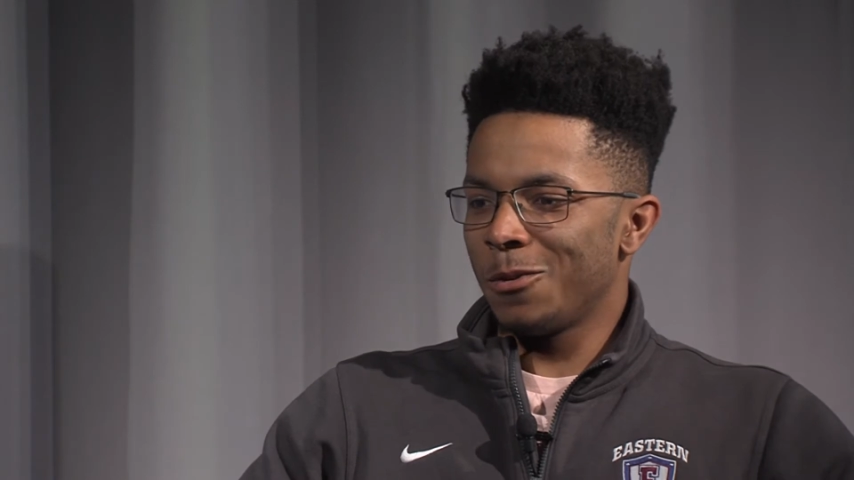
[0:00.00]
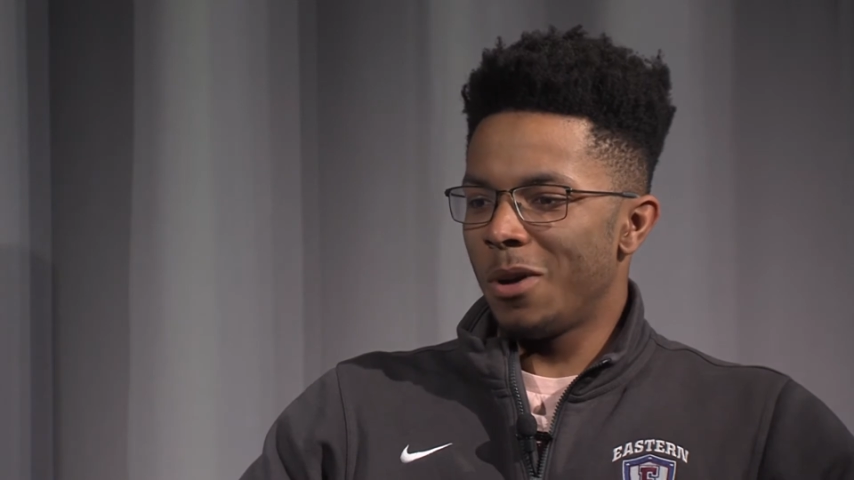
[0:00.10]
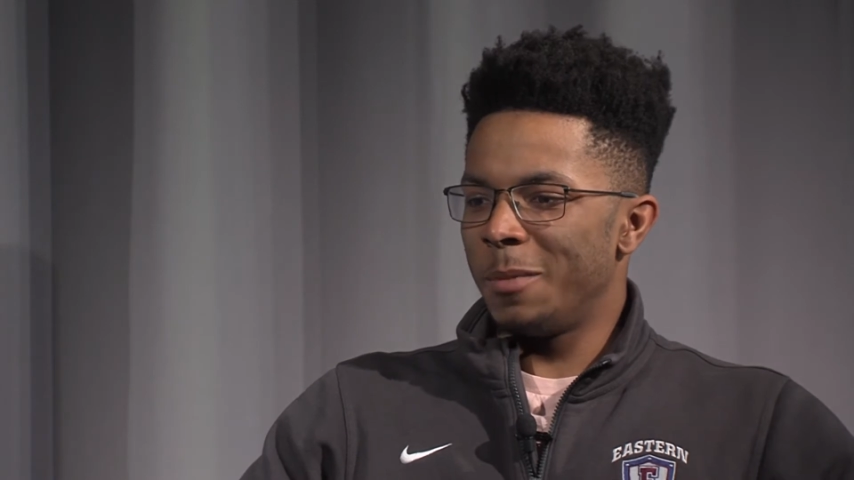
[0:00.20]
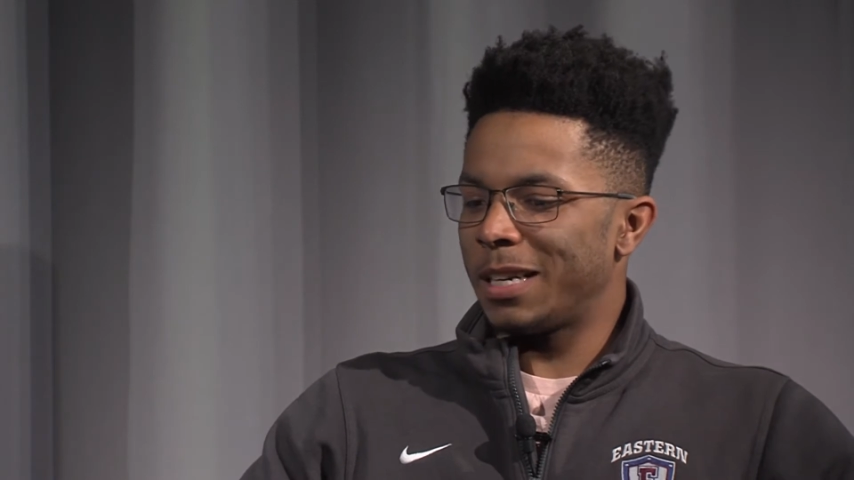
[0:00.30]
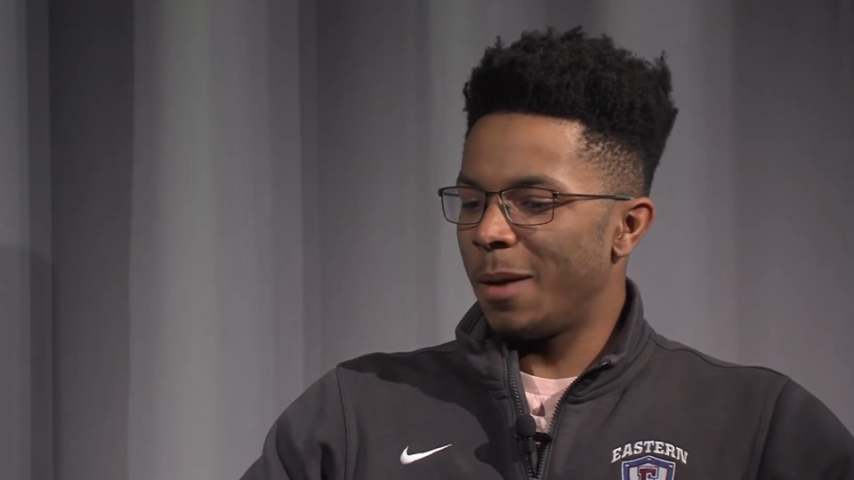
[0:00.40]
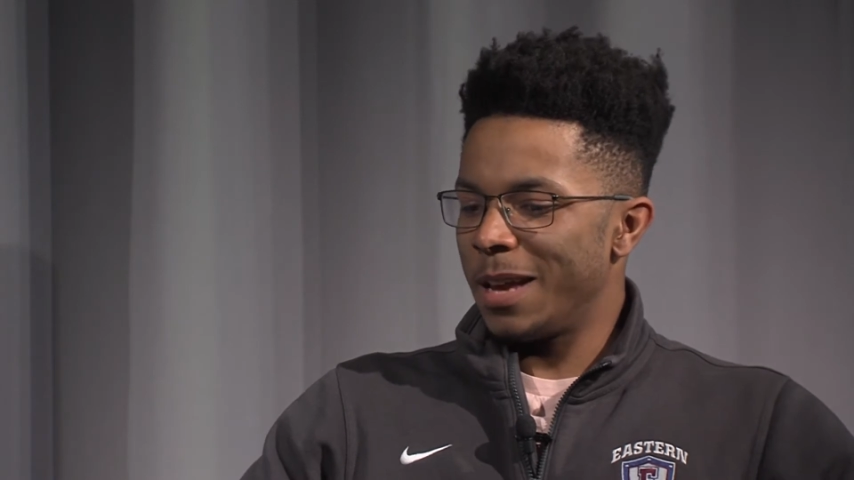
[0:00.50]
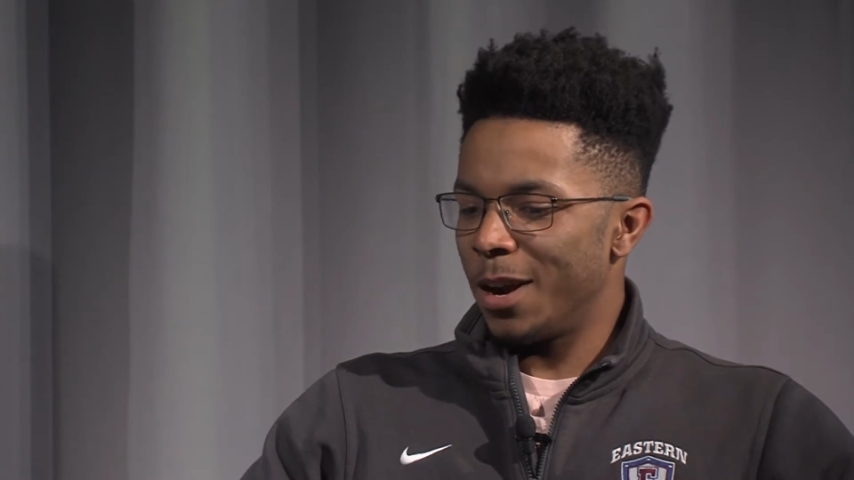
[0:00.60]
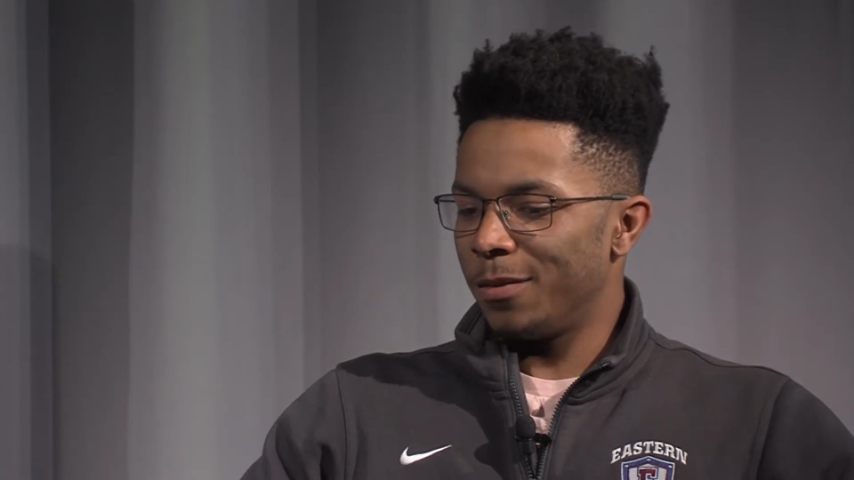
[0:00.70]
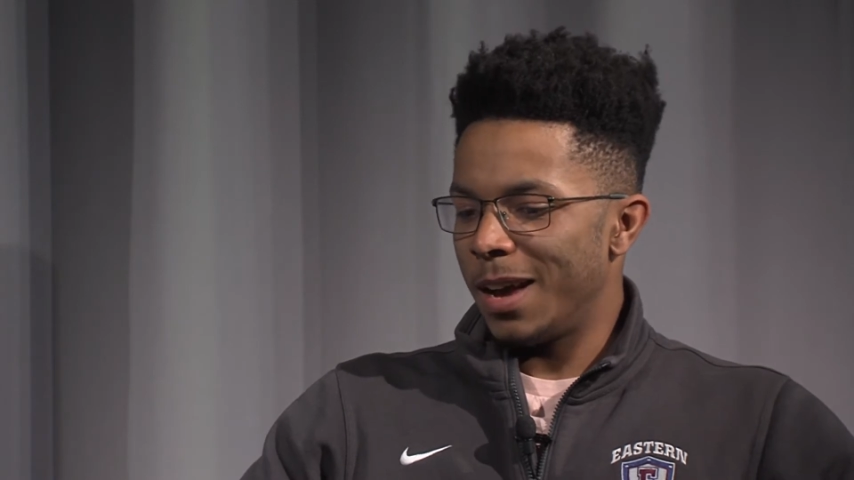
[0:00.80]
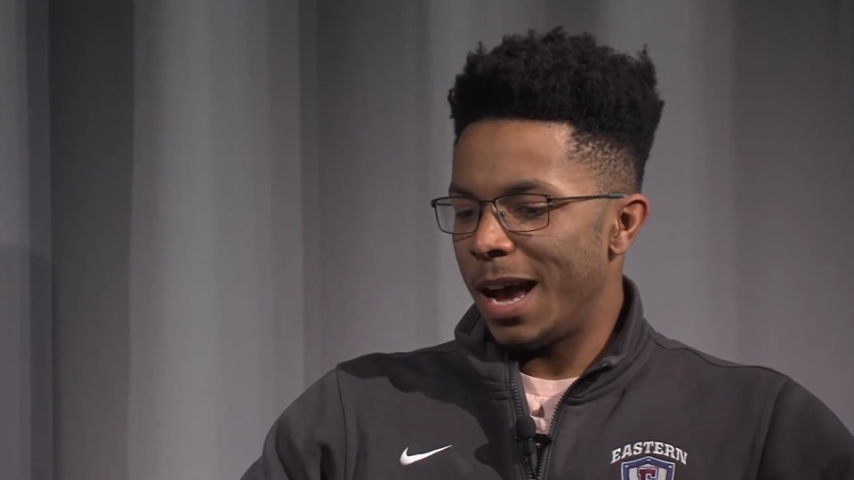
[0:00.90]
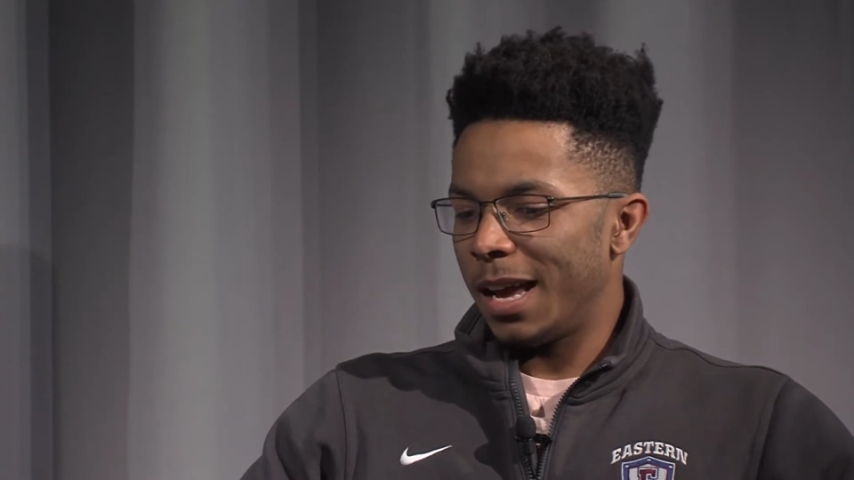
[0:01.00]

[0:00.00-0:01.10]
I mean, coming out of